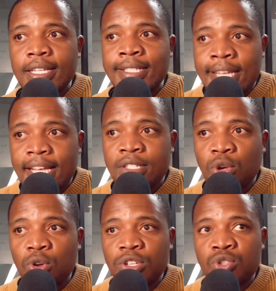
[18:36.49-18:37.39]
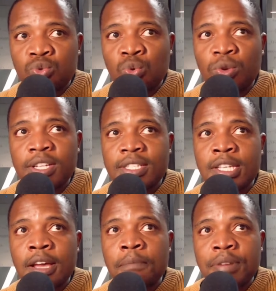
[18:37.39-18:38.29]
test on the students'
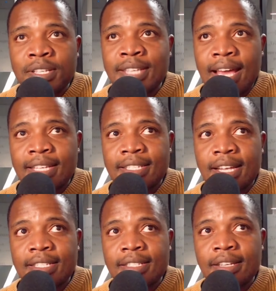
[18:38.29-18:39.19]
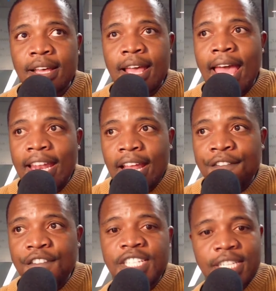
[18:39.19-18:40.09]
preciseness and
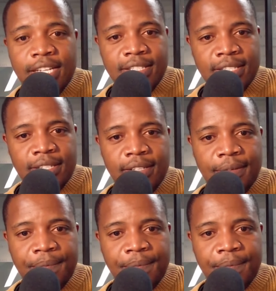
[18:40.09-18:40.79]
efficiency.